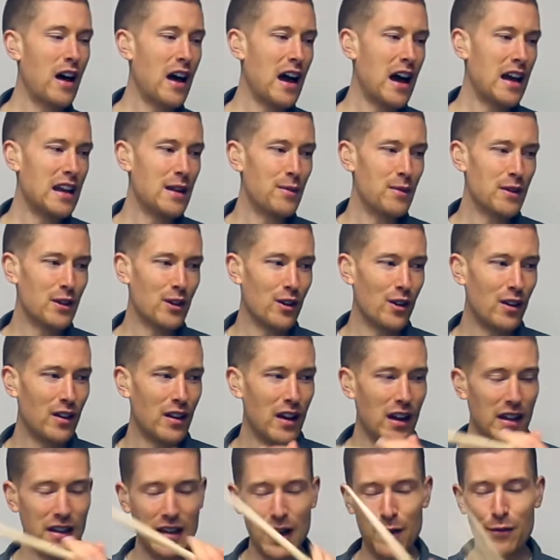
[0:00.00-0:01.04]
and then we've got
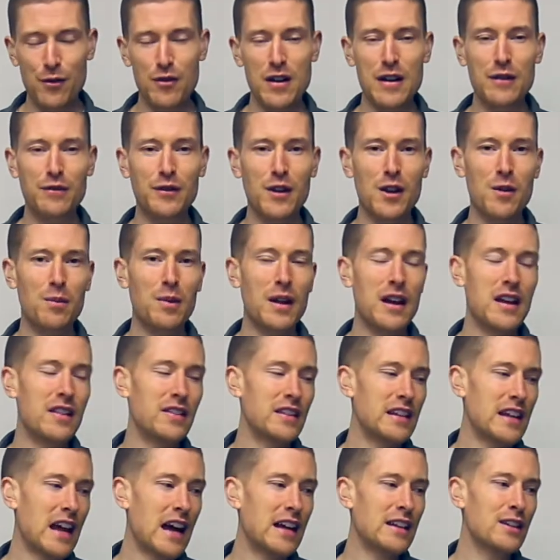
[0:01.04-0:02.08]
another 8th note playing
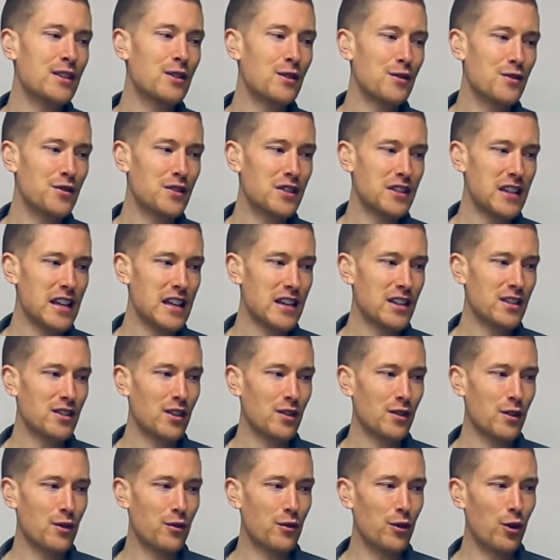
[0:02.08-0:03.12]
the end of 6
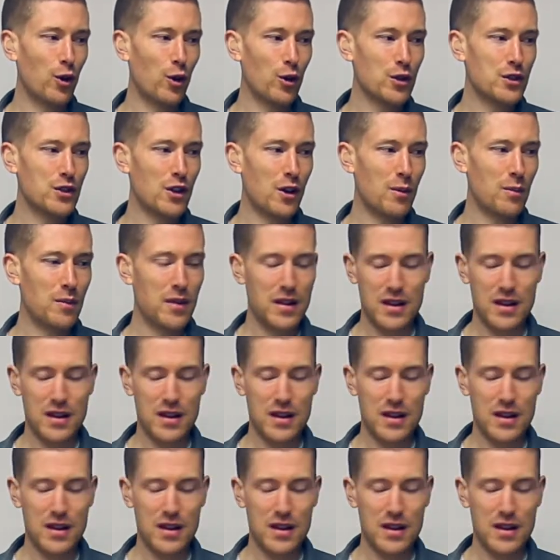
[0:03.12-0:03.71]
on the floor tom.